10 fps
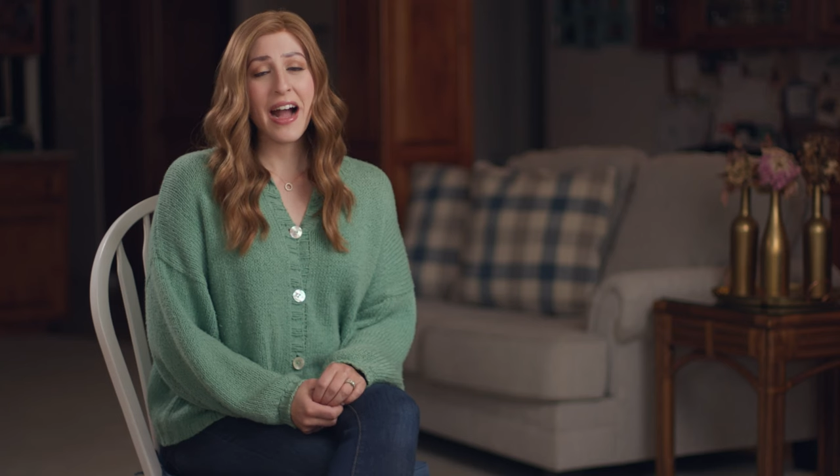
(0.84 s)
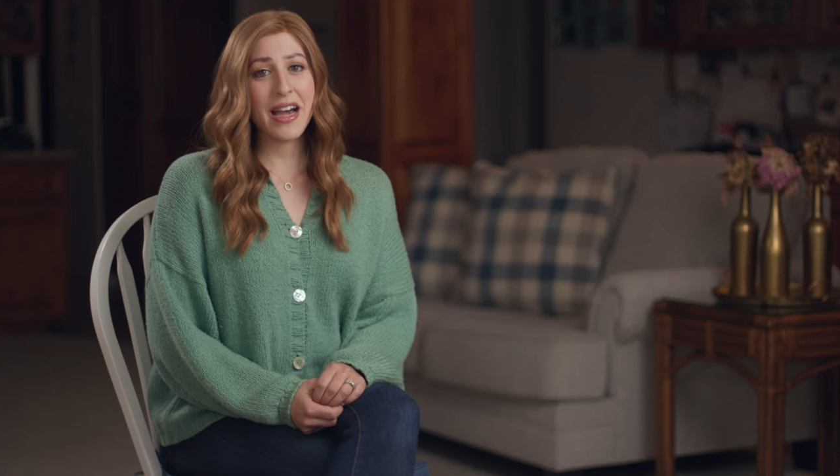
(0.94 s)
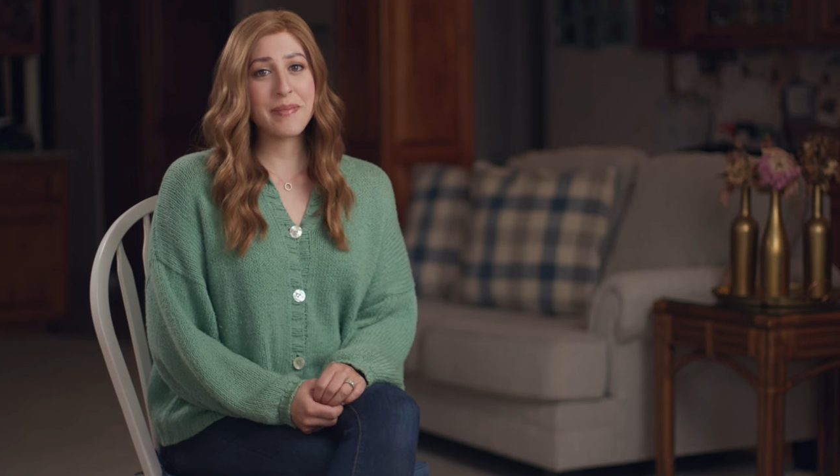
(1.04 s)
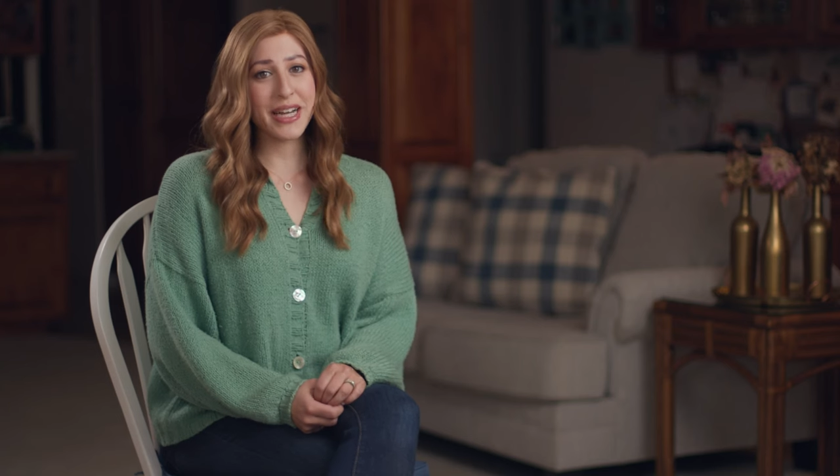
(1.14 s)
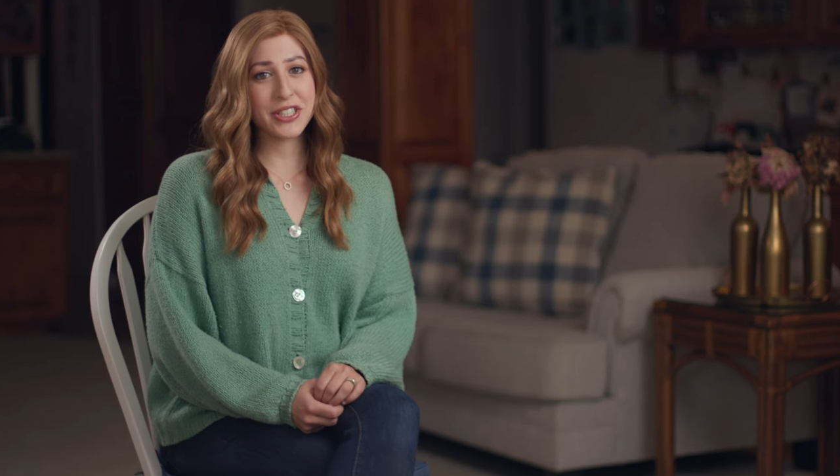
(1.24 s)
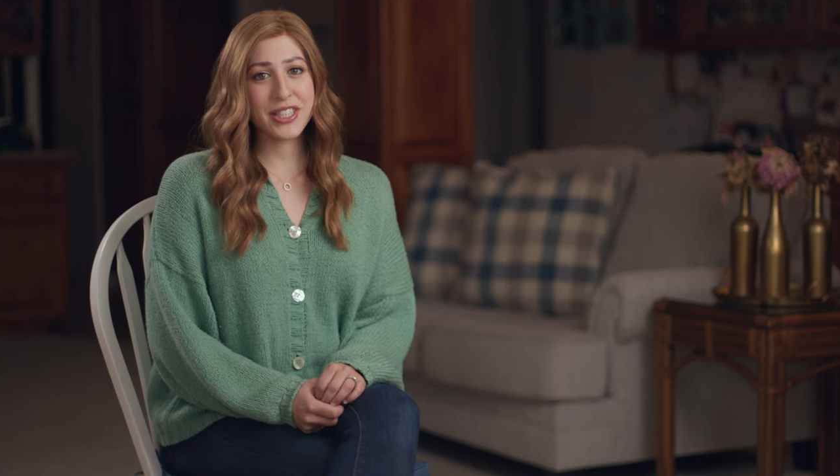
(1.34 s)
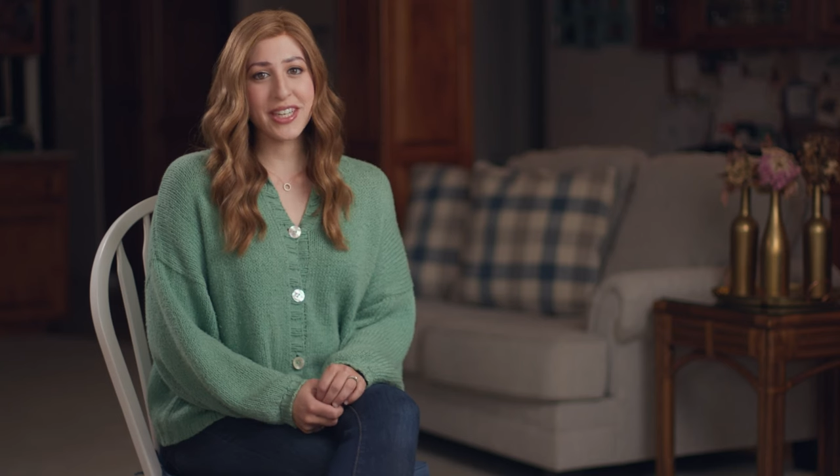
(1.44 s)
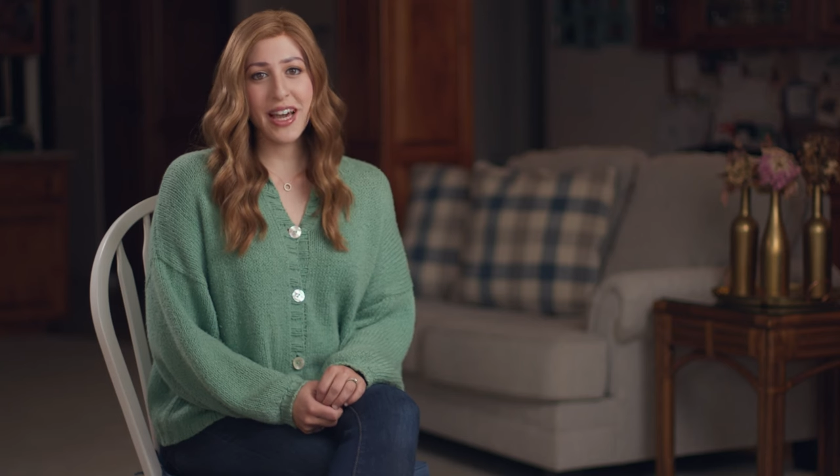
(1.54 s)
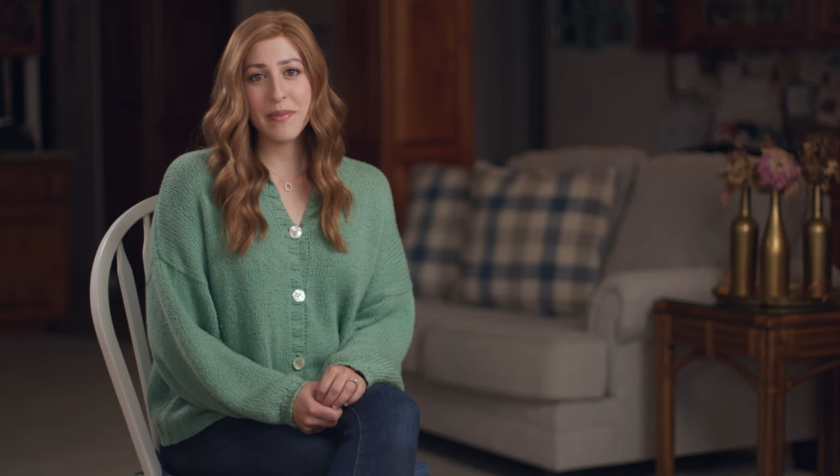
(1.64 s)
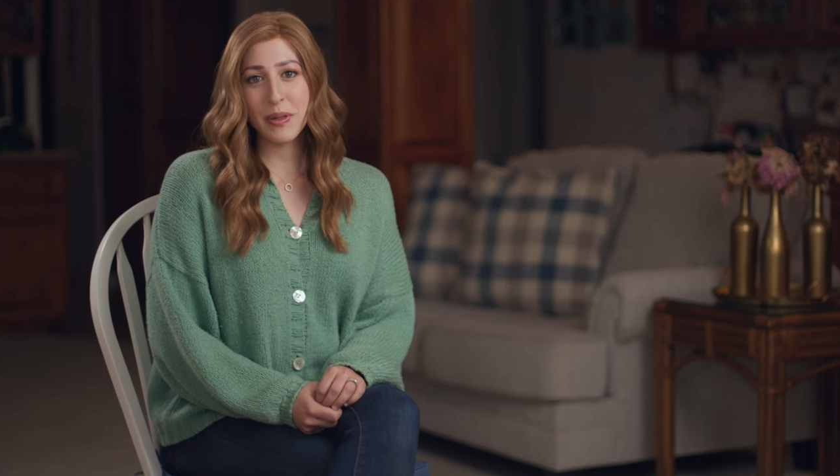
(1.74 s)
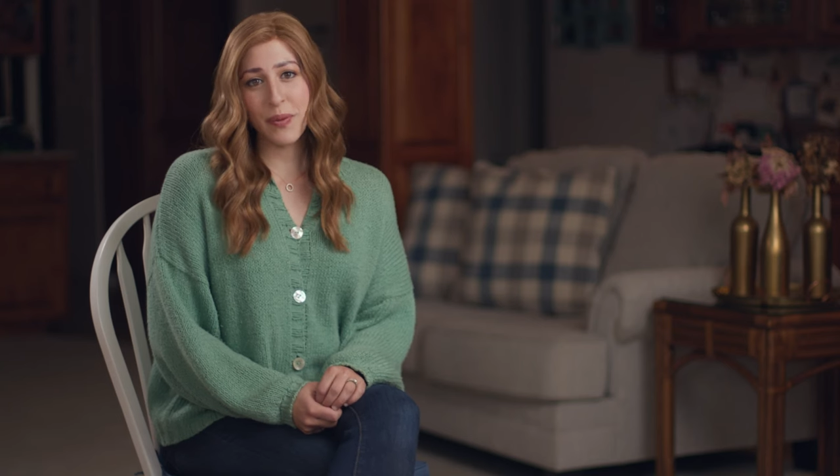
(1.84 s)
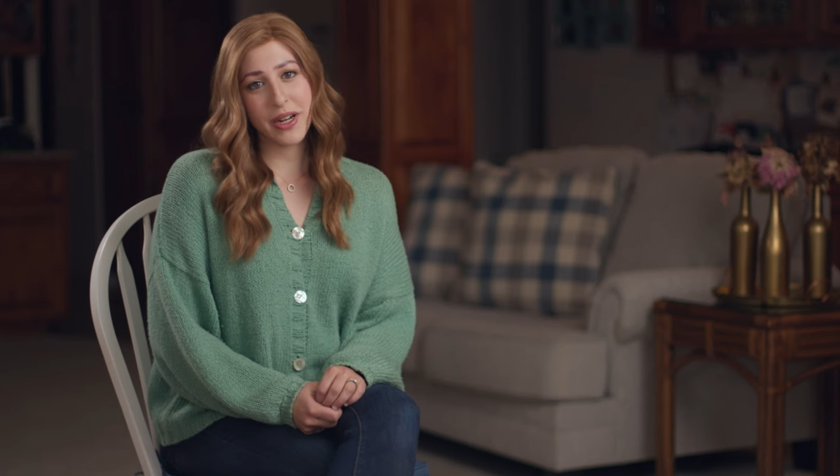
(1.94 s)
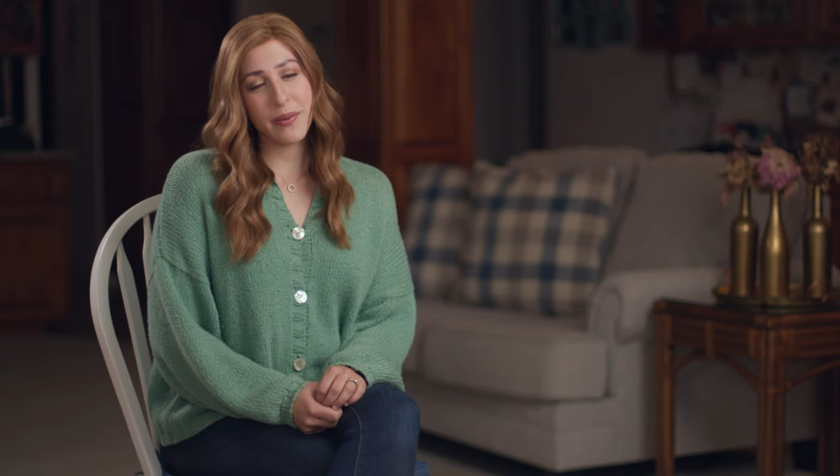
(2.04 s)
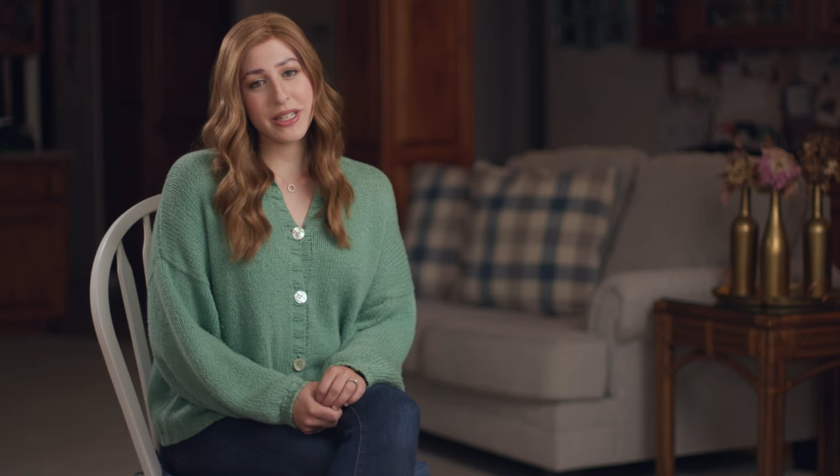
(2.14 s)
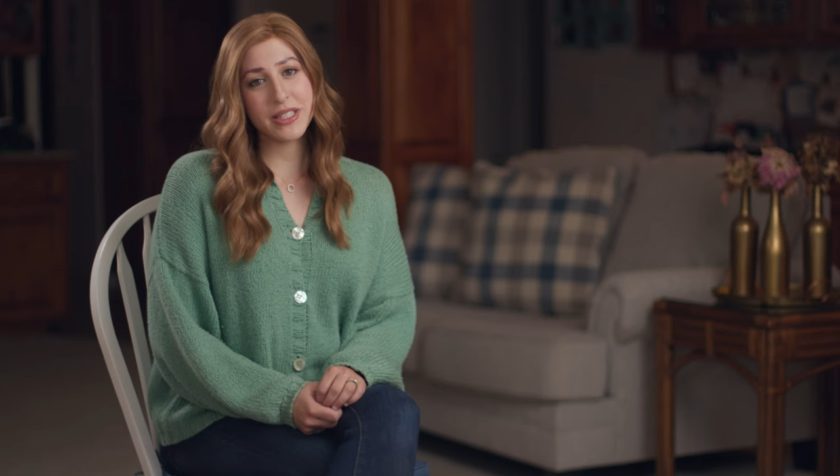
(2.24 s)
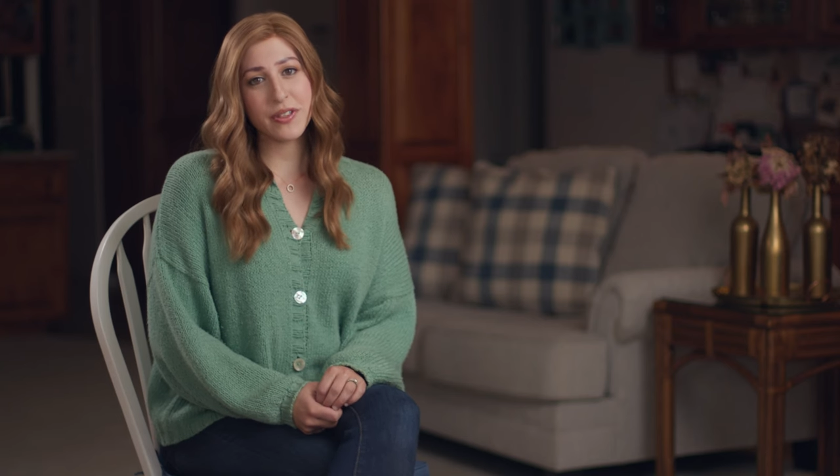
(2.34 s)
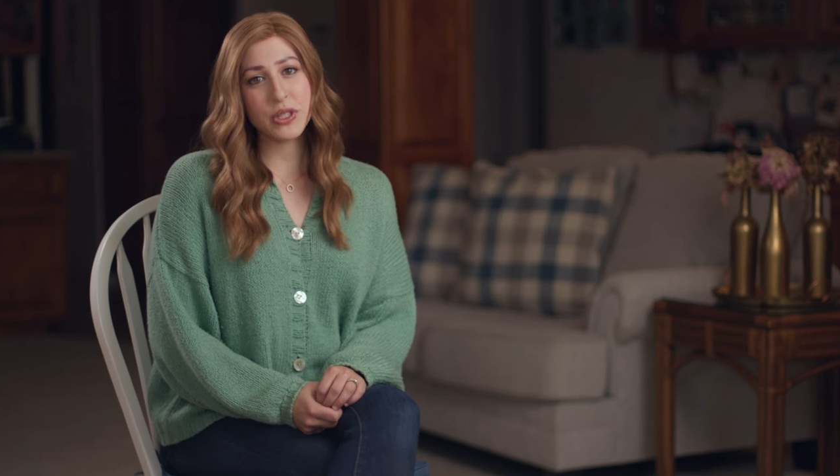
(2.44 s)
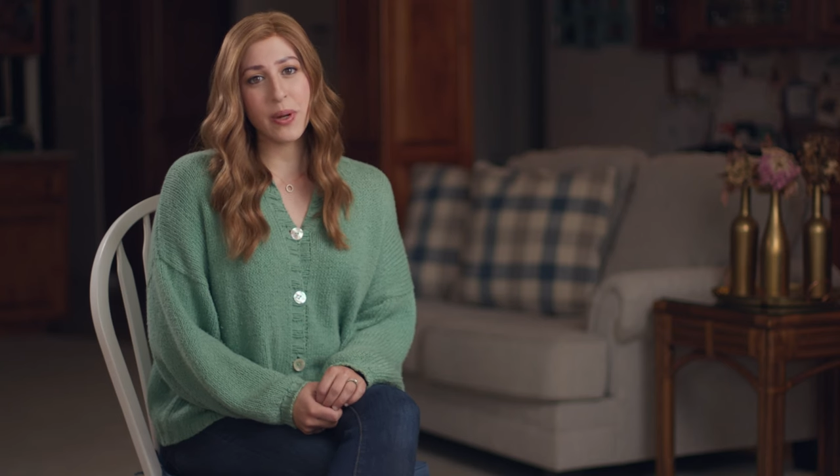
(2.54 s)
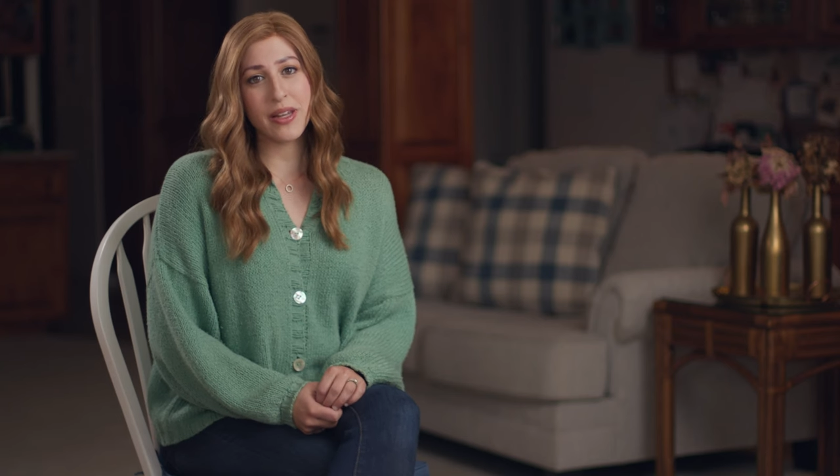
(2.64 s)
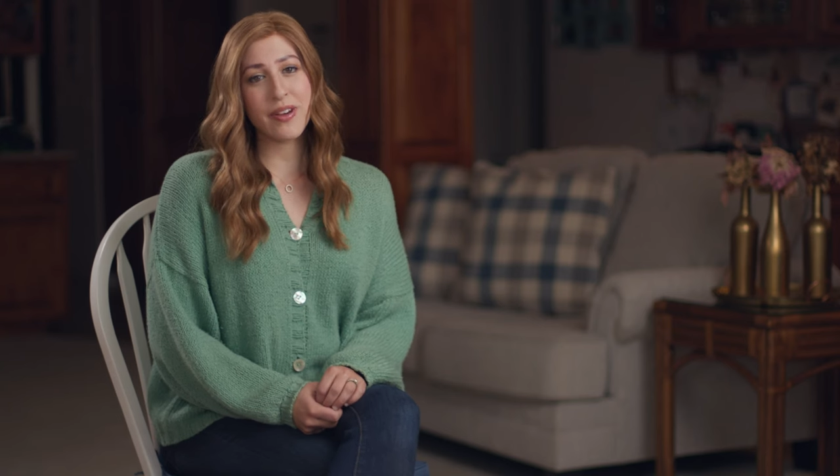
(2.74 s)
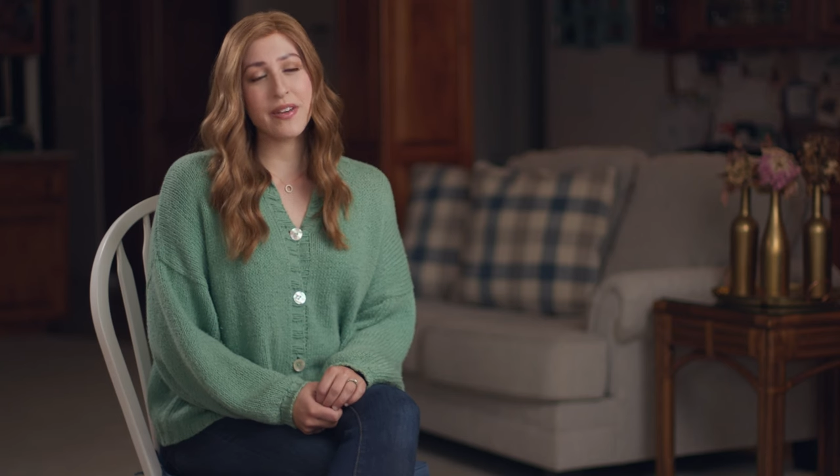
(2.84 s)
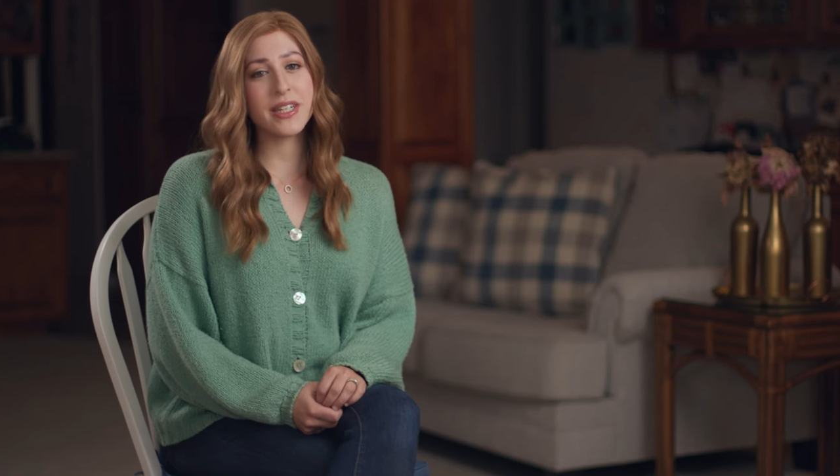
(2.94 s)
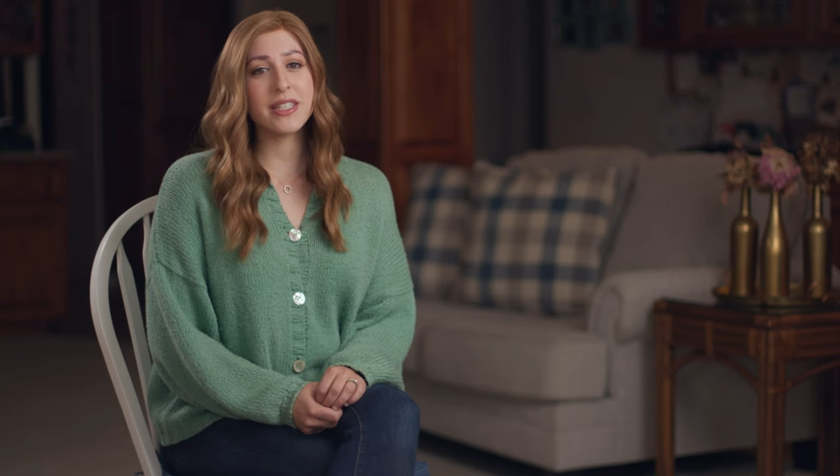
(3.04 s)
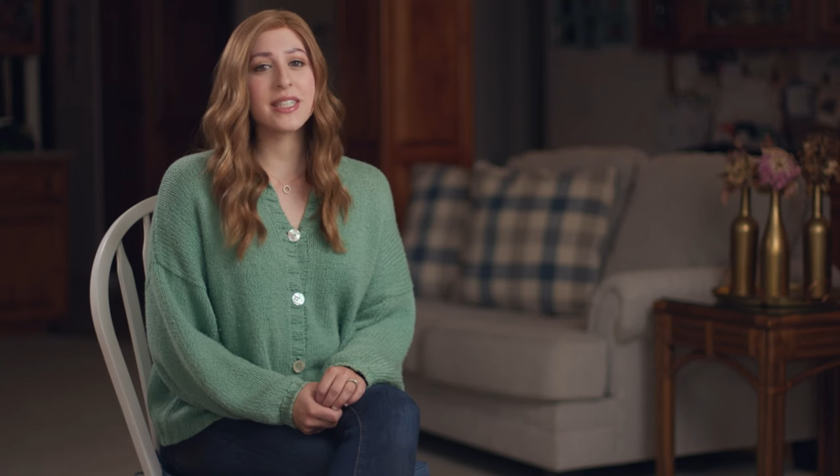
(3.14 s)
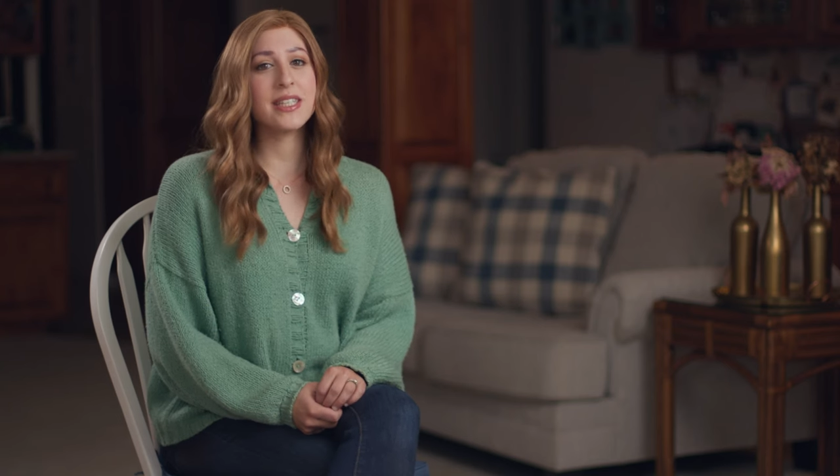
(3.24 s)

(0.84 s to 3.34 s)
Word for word: I'm Ashley, I've been wearing wigs for twenty-five years,